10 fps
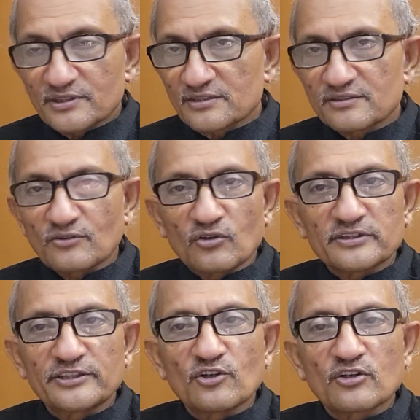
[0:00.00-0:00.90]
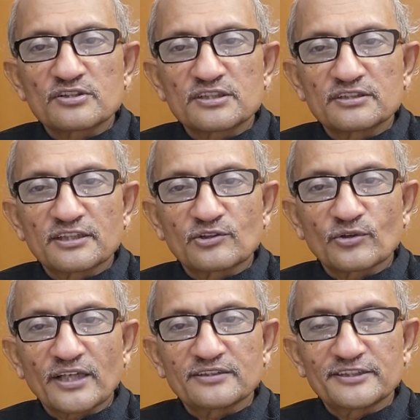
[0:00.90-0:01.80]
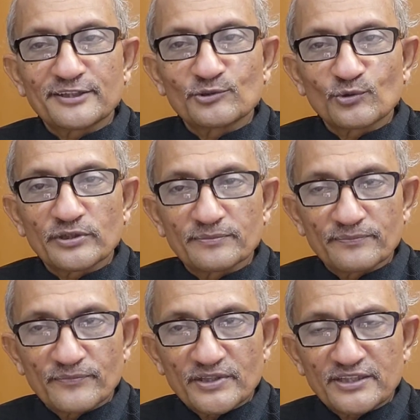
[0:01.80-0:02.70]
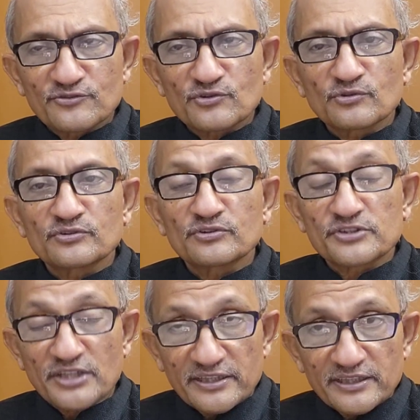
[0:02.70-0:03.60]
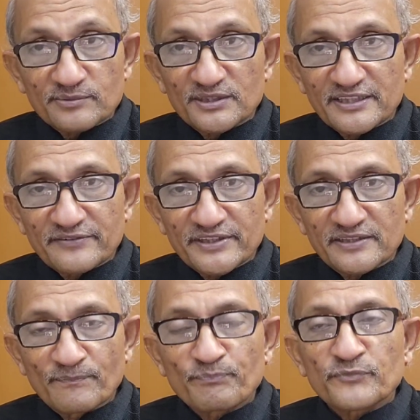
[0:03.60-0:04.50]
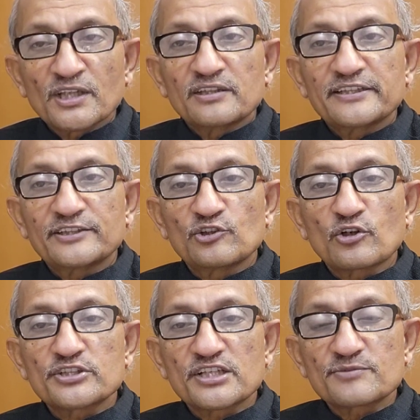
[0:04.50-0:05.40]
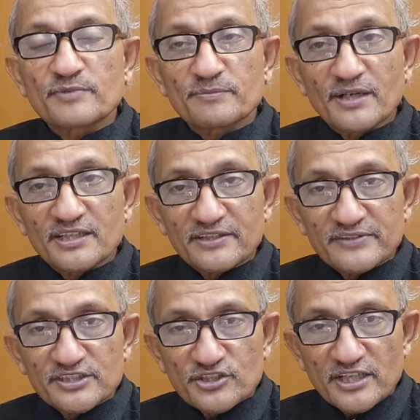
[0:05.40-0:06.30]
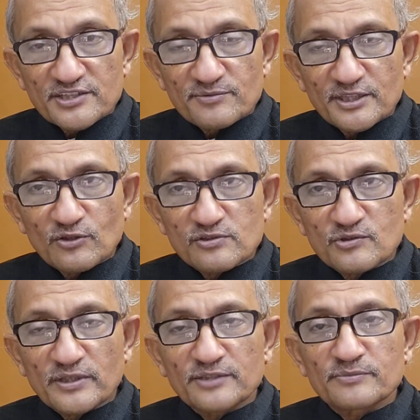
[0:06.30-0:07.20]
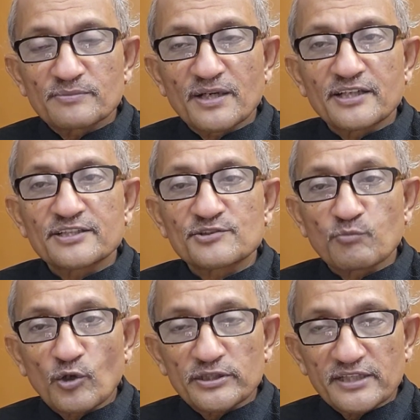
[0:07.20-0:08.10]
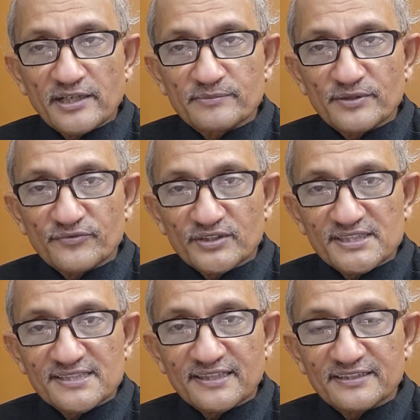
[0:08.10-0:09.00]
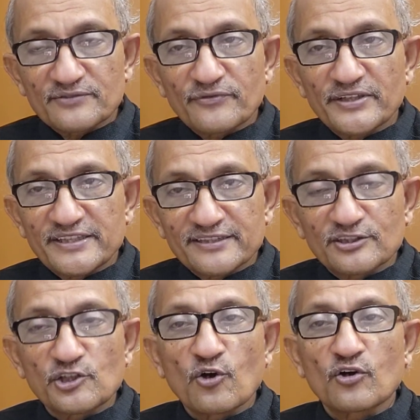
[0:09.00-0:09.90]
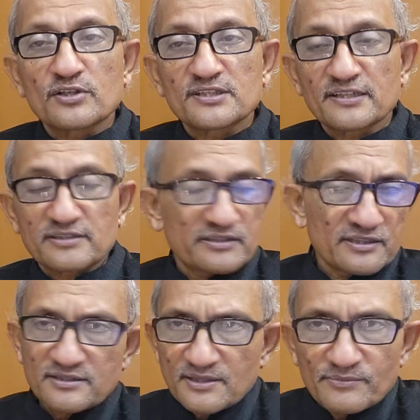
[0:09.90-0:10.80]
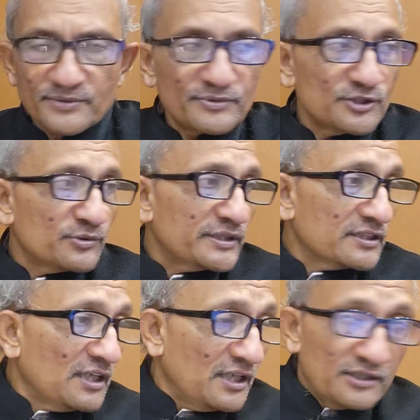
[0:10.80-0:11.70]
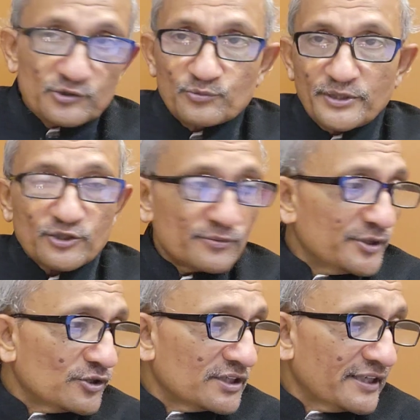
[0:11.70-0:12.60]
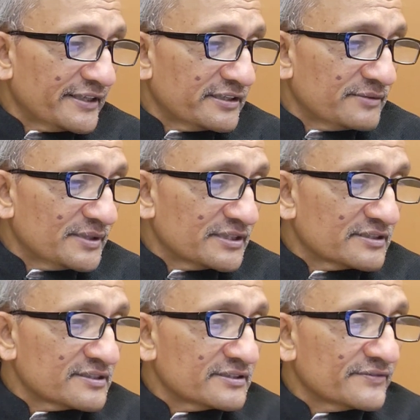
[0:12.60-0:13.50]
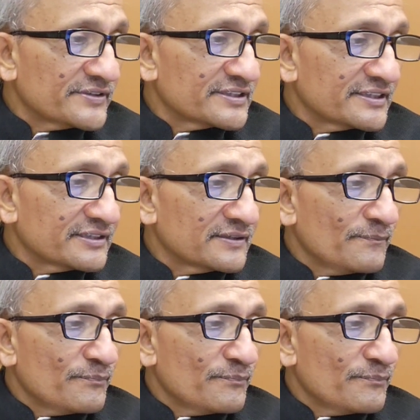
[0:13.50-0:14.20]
because all the dogs in that locality know him, right? So charitable giving need not just be by giving checks, but also can be by small time efforts like feeding the dogs, etc. Some people do it. You may or may not like it, but that's a different thing.